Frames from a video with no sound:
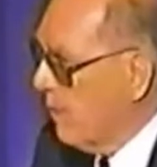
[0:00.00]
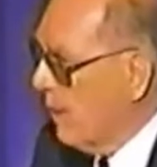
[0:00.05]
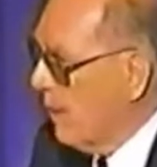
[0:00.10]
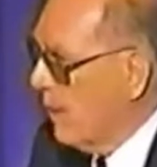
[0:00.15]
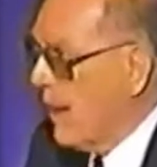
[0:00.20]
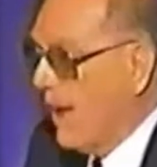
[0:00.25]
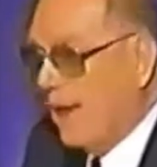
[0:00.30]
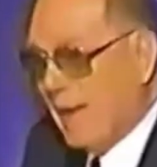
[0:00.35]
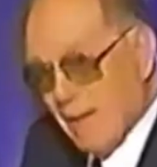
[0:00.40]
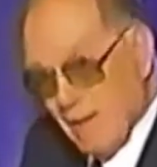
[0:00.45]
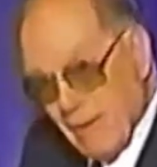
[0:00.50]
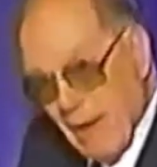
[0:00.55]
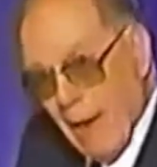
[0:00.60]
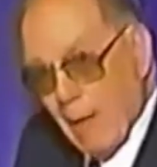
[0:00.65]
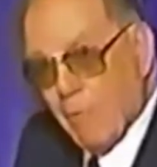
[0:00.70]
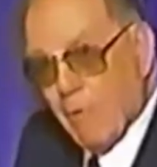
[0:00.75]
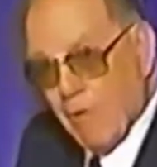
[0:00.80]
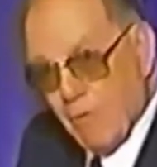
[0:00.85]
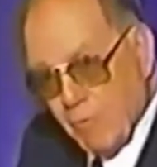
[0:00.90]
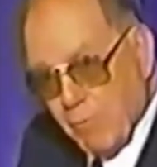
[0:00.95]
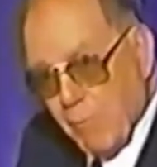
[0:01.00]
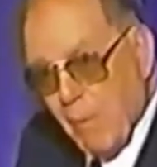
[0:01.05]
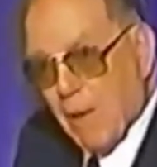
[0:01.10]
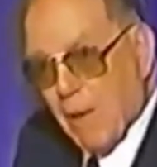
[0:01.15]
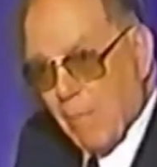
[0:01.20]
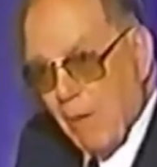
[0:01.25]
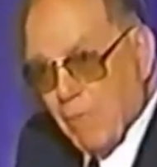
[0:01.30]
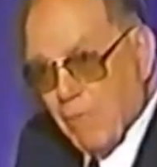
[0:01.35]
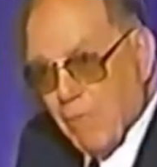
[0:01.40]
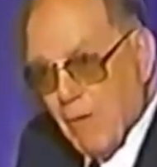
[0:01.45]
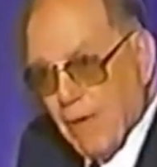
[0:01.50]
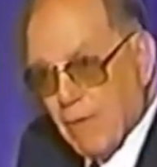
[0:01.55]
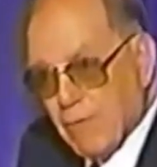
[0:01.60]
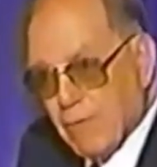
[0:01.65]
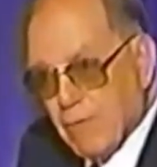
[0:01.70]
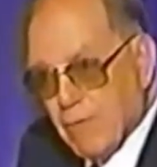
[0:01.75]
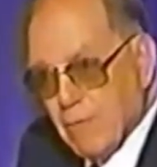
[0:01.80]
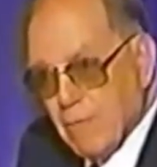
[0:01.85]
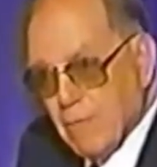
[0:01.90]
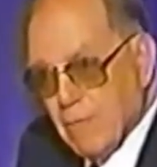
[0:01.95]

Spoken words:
And I can die with a smile on my face